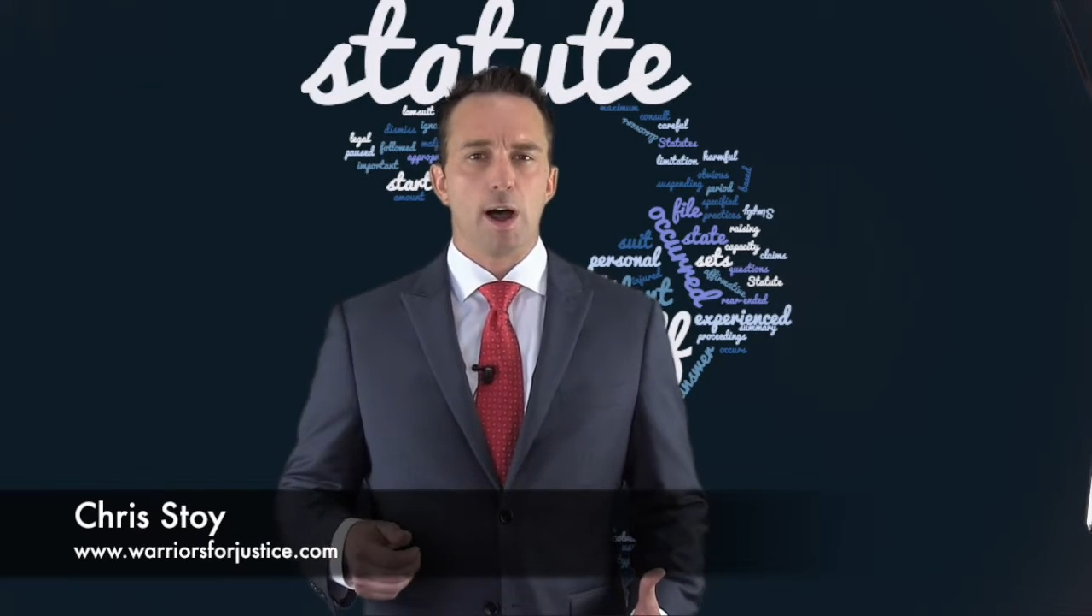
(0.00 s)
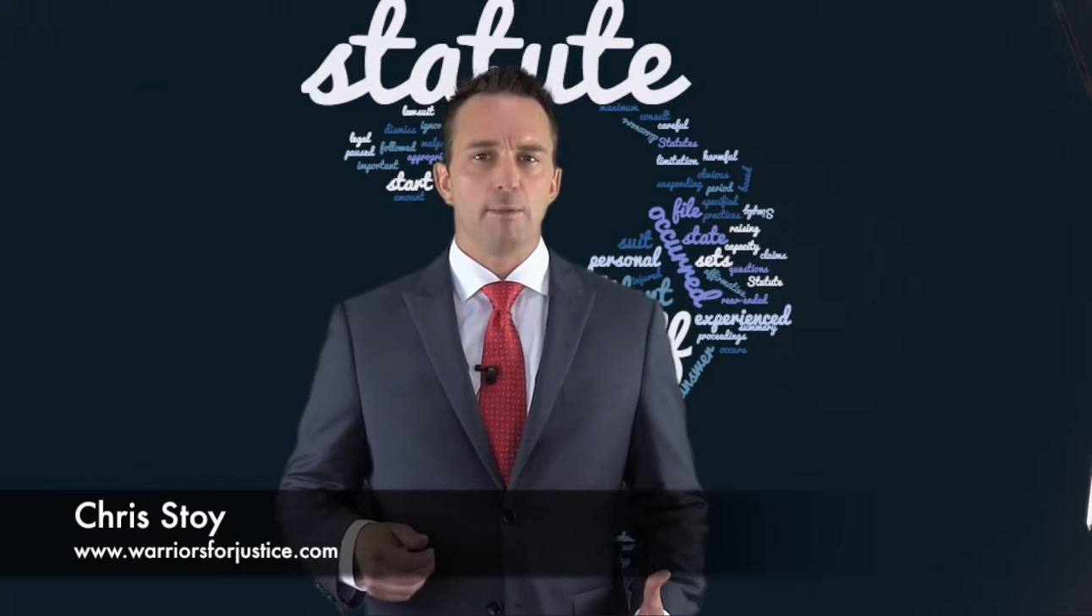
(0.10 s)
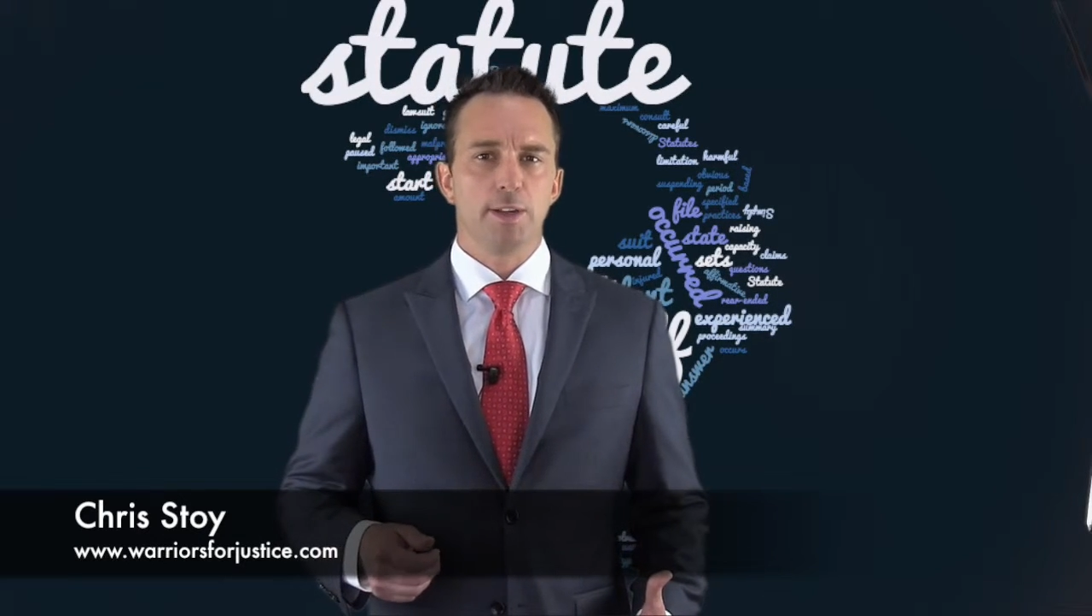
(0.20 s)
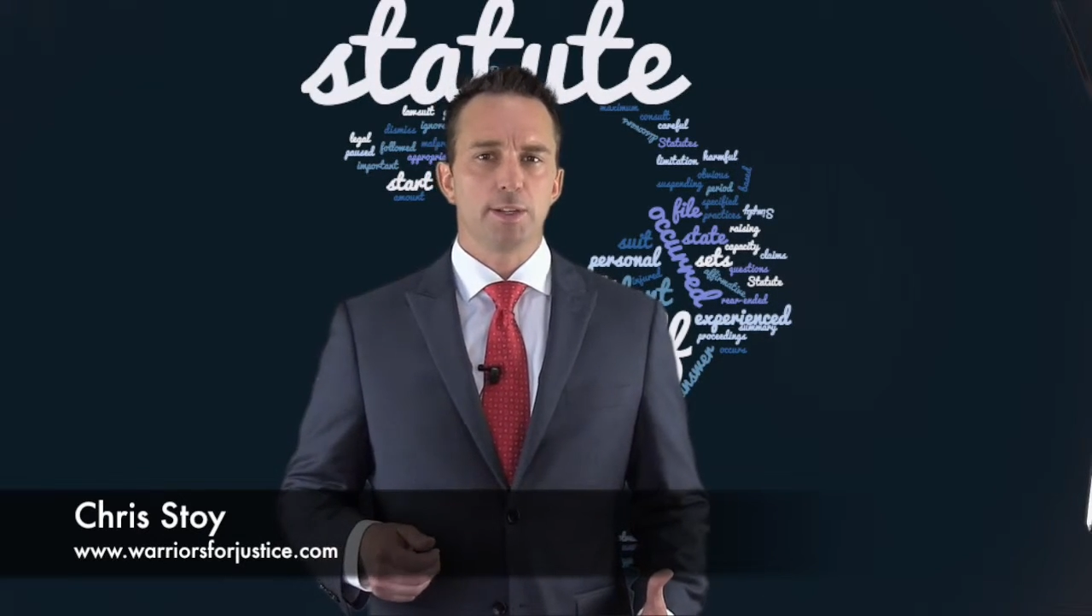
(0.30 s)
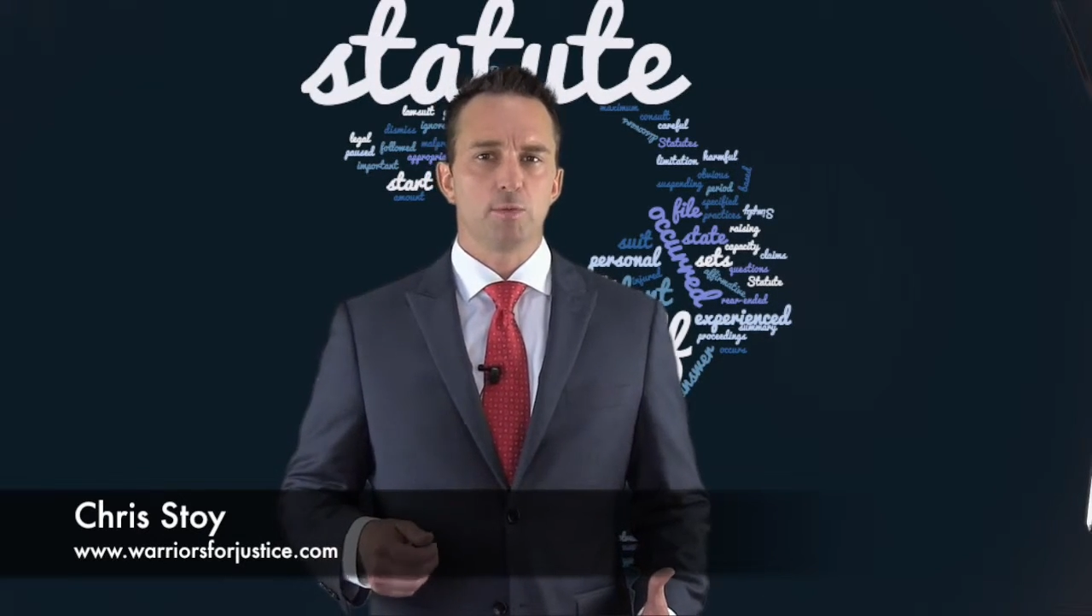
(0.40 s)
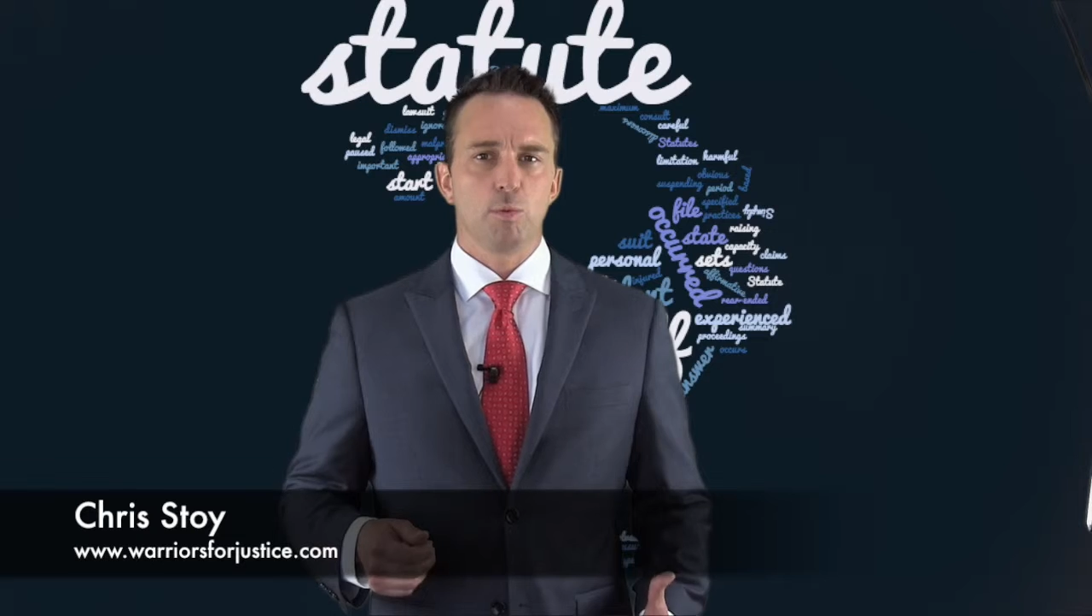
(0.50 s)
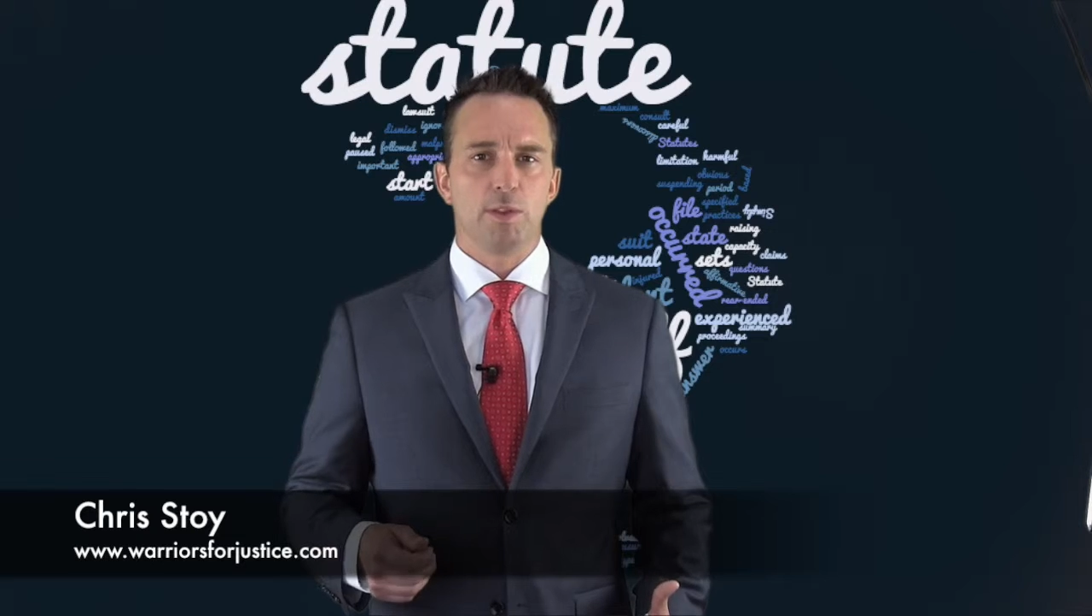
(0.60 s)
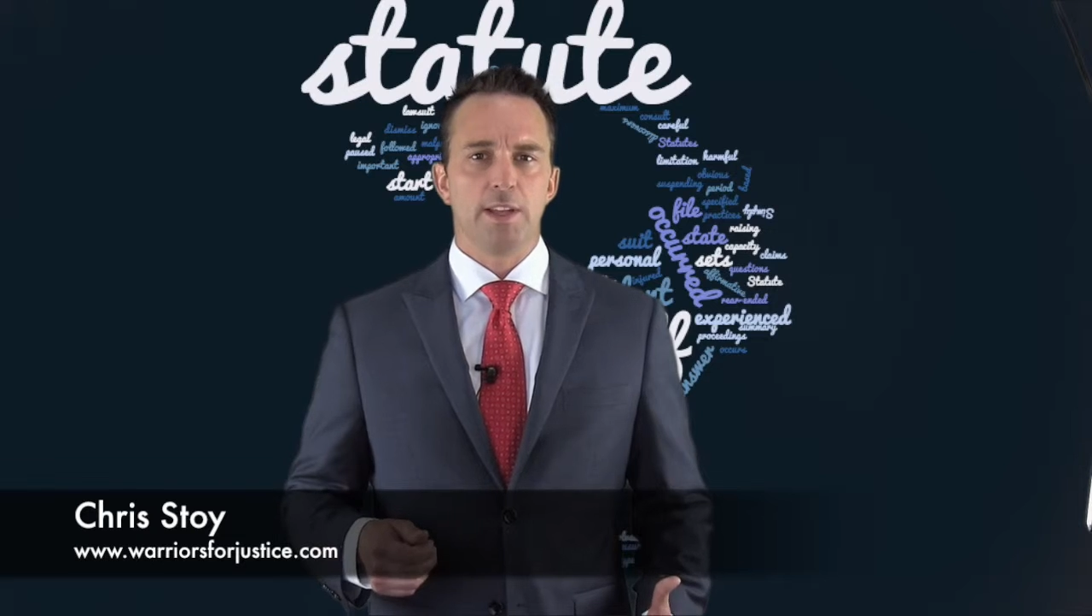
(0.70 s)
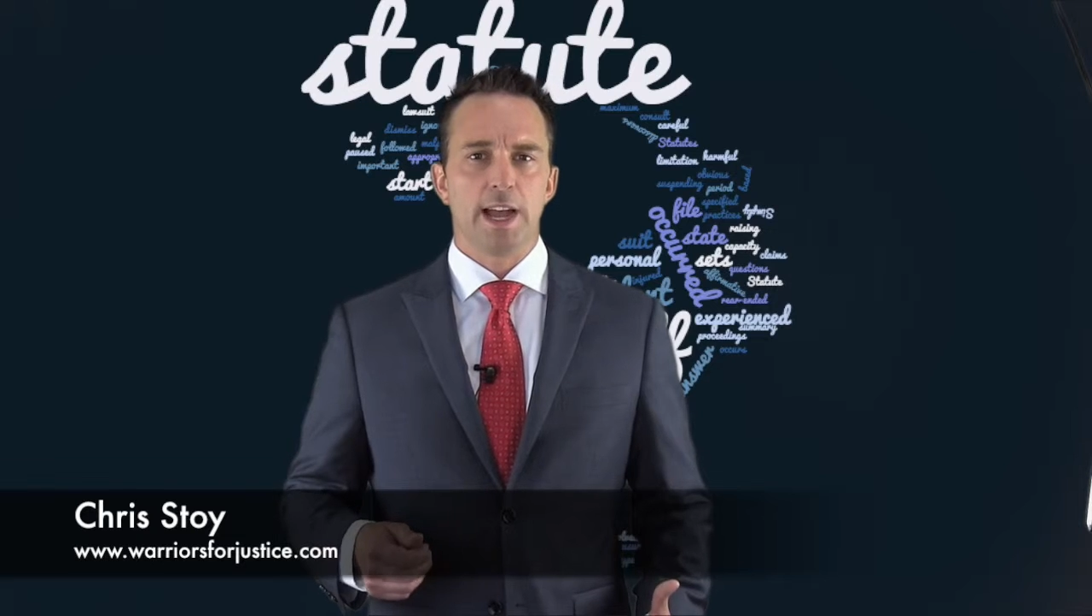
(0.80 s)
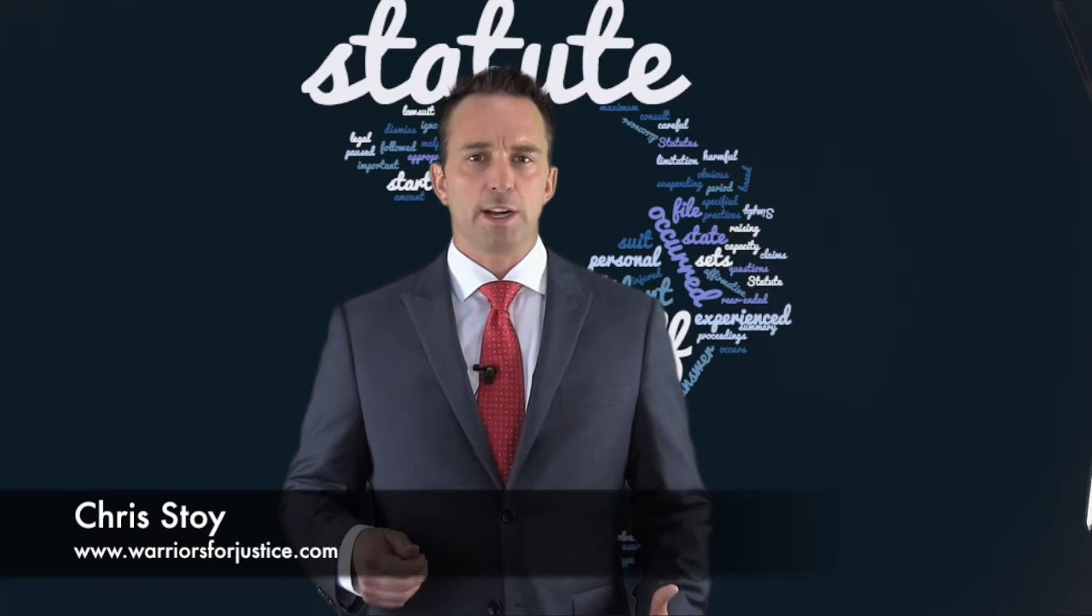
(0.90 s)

obvious when the